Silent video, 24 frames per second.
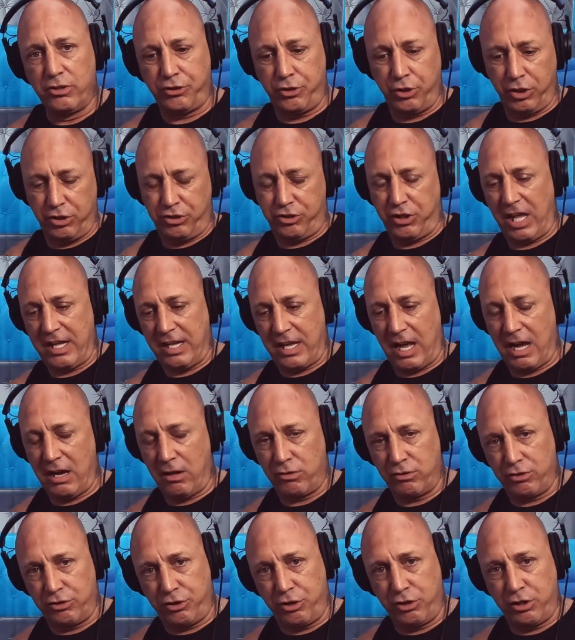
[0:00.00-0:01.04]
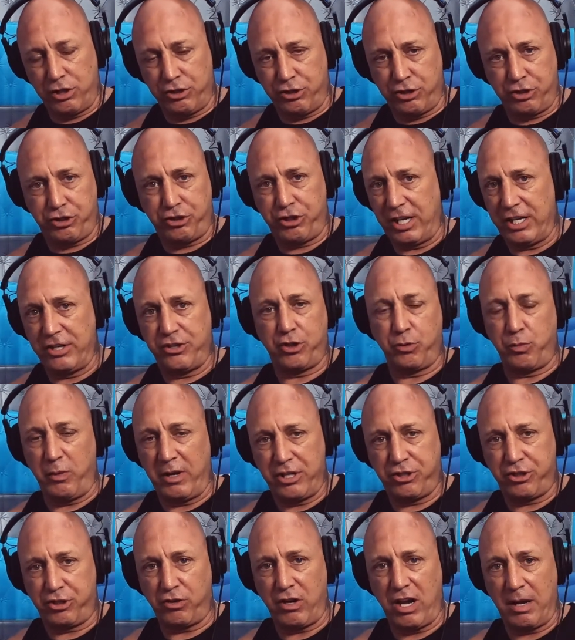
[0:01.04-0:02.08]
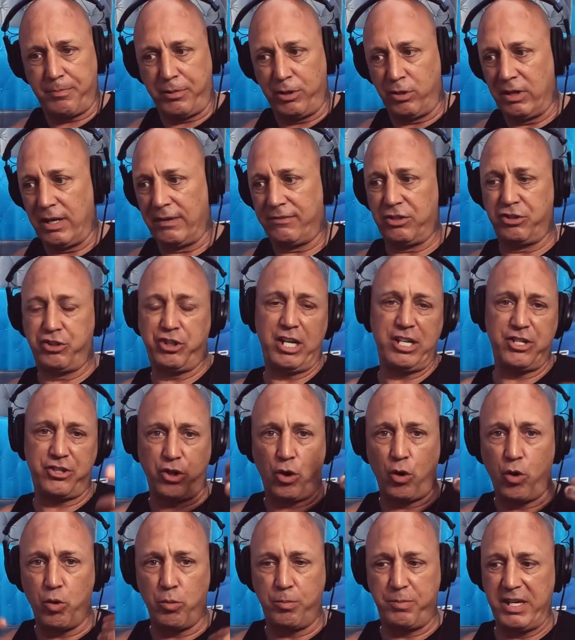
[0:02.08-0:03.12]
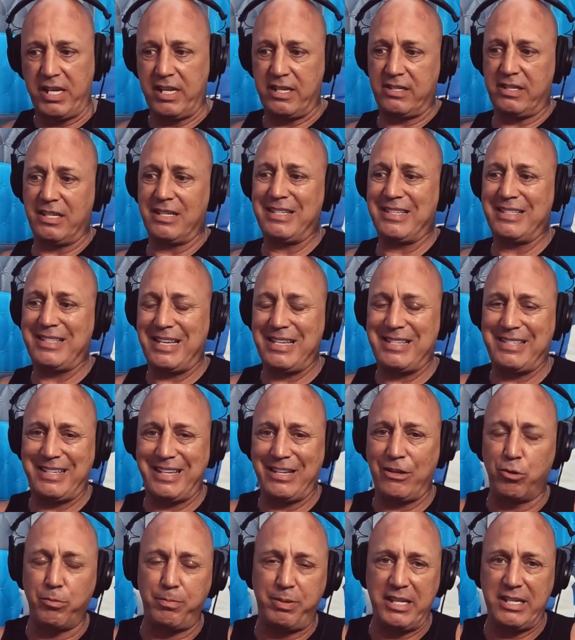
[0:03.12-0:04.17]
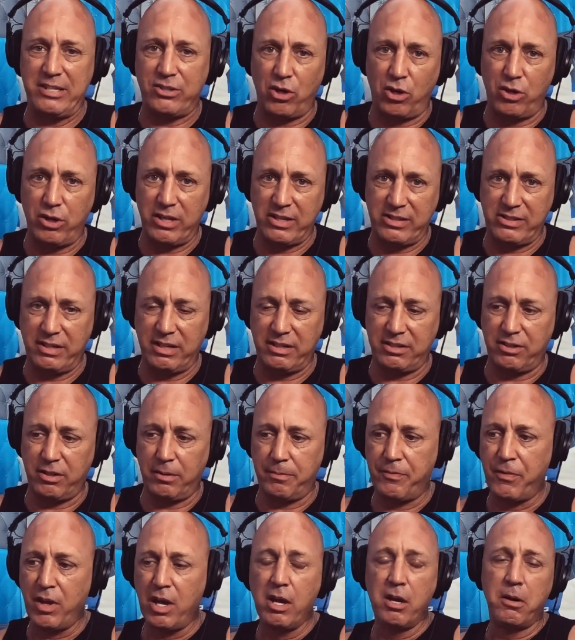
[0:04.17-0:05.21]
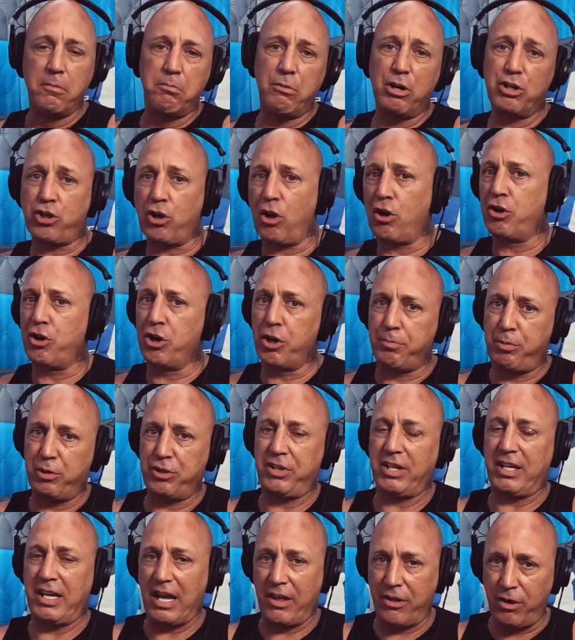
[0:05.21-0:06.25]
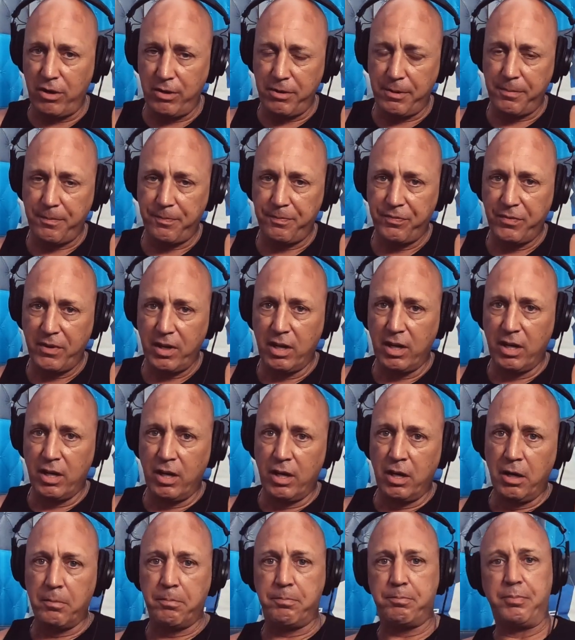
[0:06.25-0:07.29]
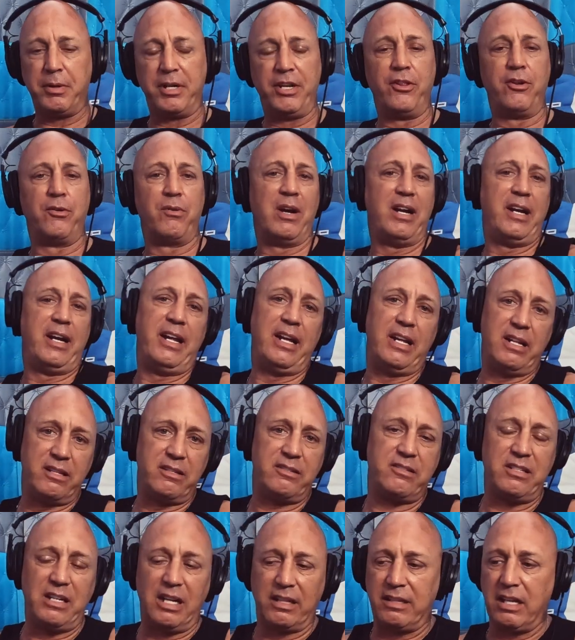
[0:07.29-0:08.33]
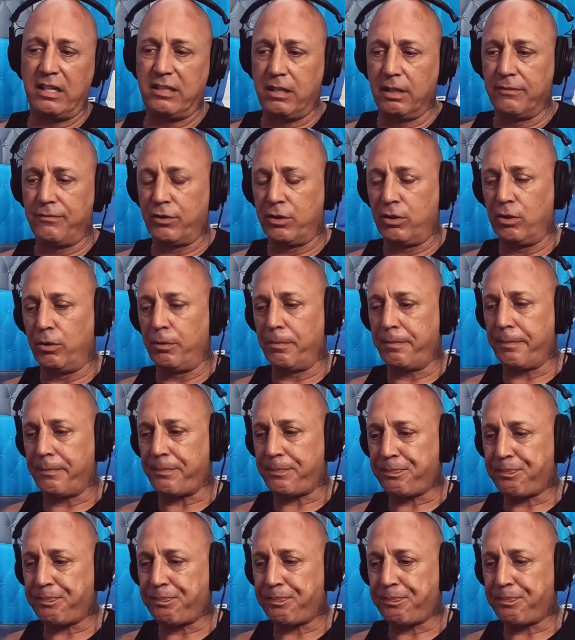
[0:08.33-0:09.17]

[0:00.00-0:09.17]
So you can just change the waist strap. You don't have to change the whole piece. This is a single piece harness system. Much harder to put together, but in the right hands, not that difficult.